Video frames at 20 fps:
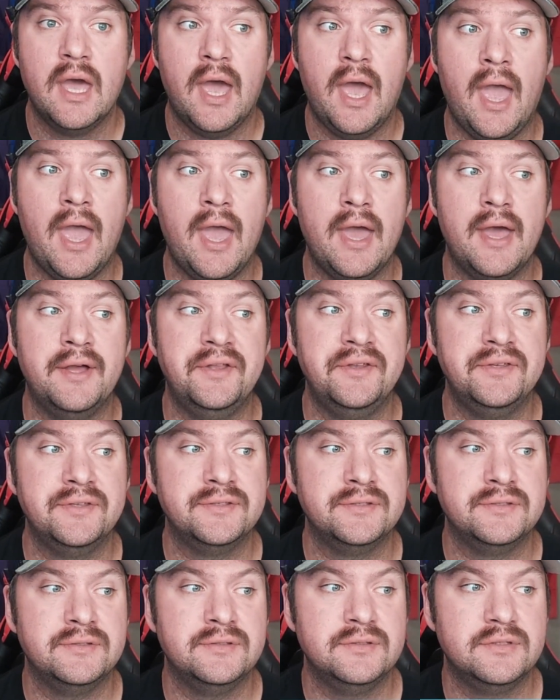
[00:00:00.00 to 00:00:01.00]

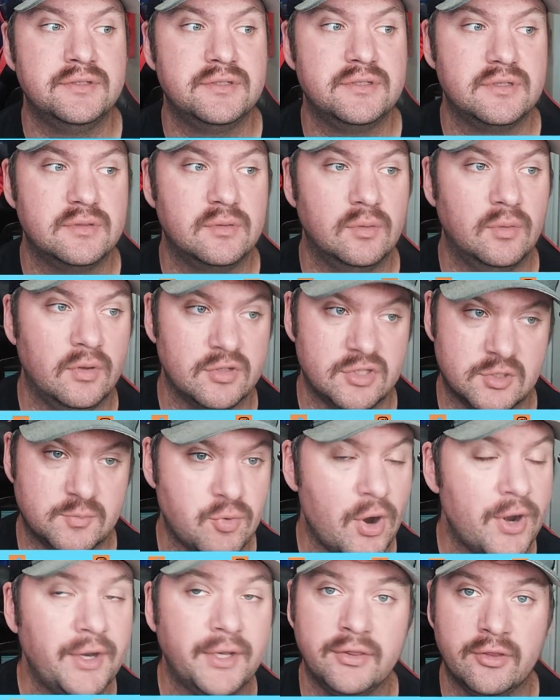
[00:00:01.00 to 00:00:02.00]
and
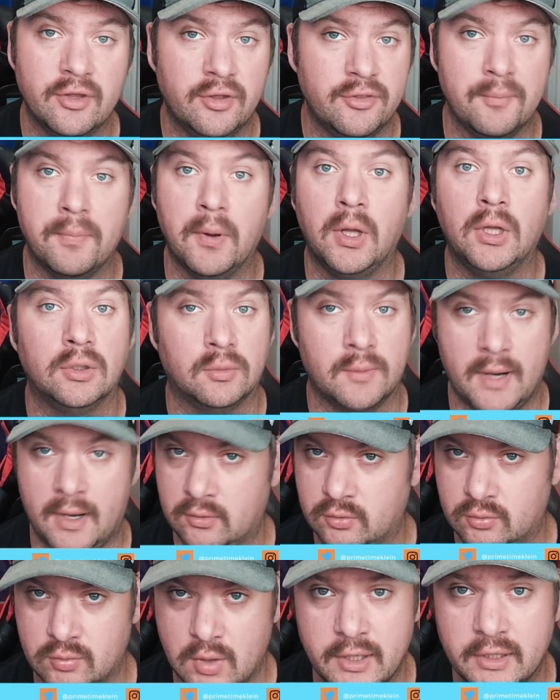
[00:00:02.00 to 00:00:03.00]
spreading the, the ball
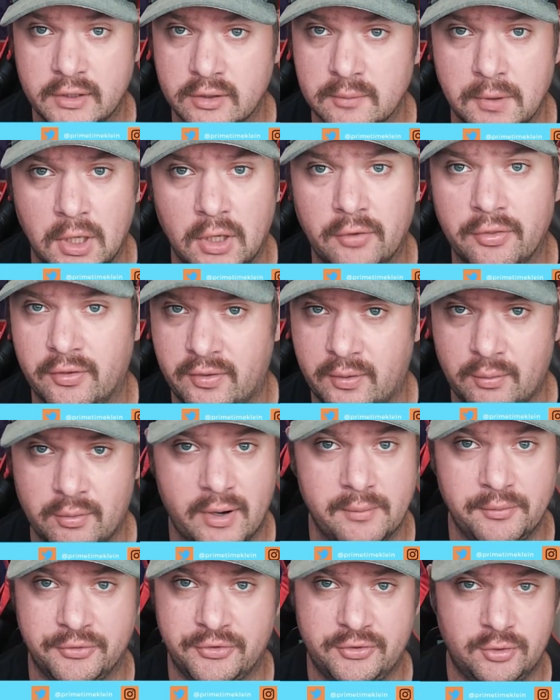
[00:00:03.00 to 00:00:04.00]
around. Running the ball, they, they were
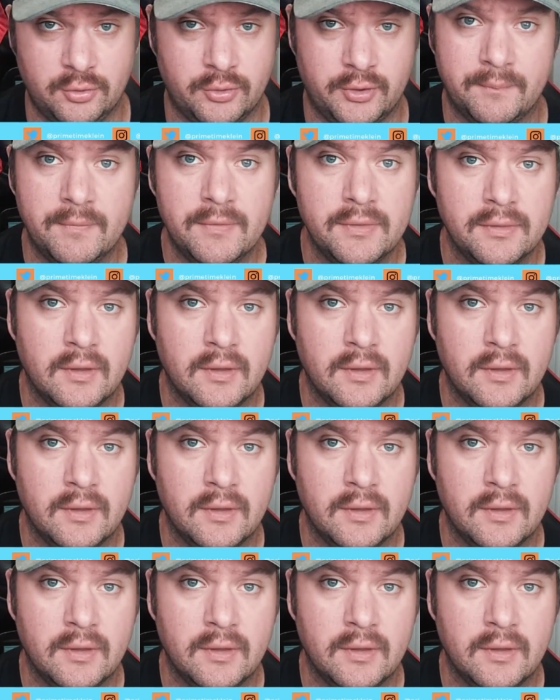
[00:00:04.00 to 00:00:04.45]
able to do it.